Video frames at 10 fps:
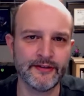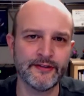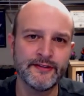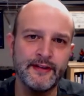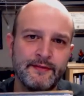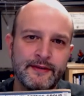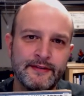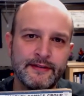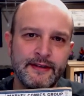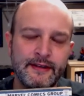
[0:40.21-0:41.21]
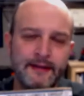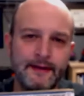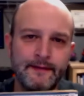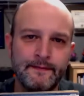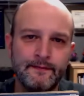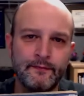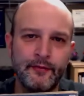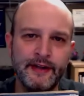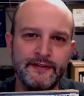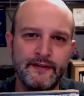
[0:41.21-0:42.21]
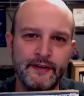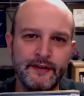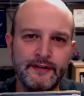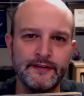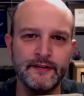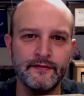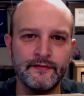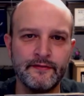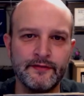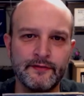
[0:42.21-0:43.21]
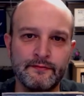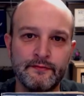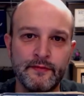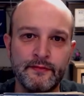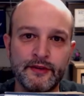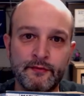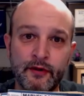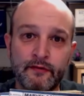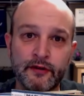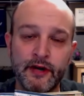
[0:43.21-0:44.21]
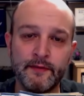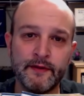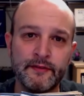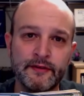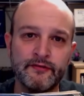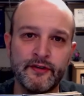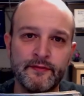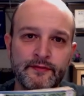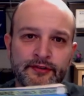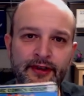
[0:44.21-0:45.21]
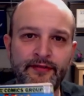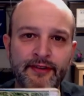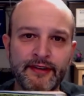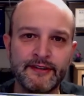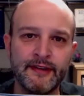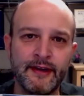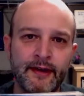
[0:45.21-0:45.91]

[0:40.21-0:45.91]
This time it's the price variants of some Miss Marvel comic books from the 70s.